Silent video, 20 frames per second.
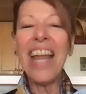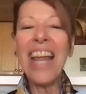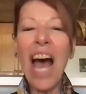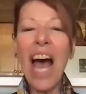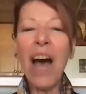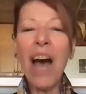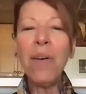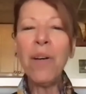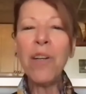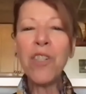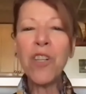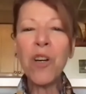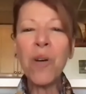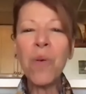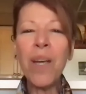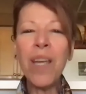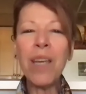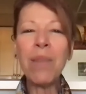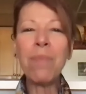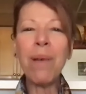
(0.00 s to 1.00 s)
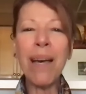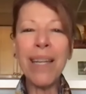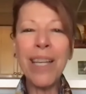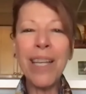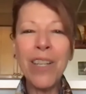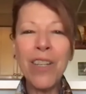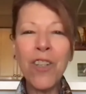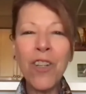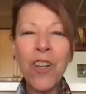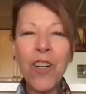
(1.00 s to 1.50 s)
And how has your week been
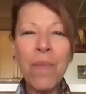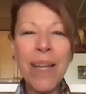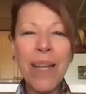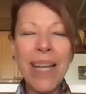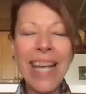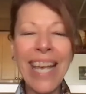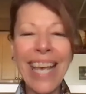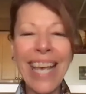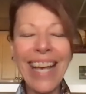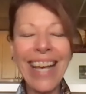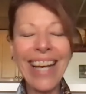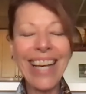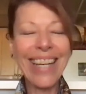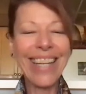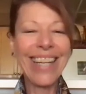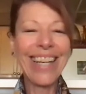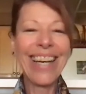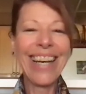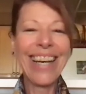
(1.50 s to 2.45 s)
in Germany?